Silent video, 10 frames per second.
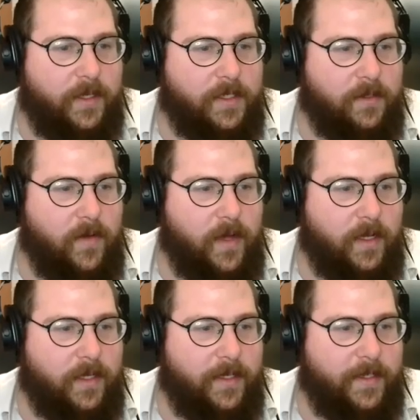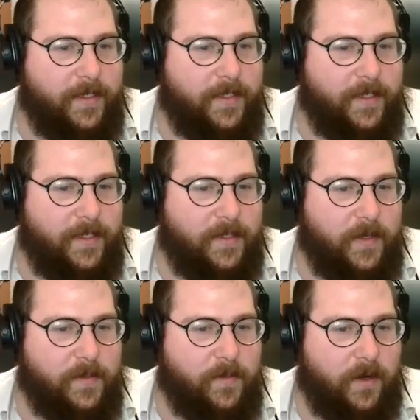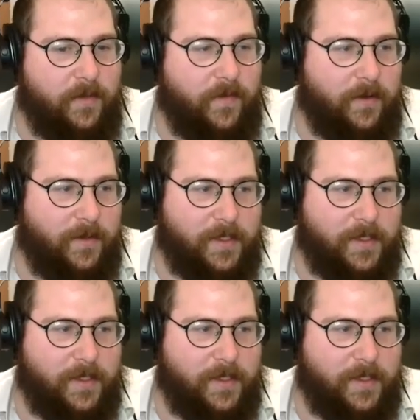It's a low. It's part of the funnel.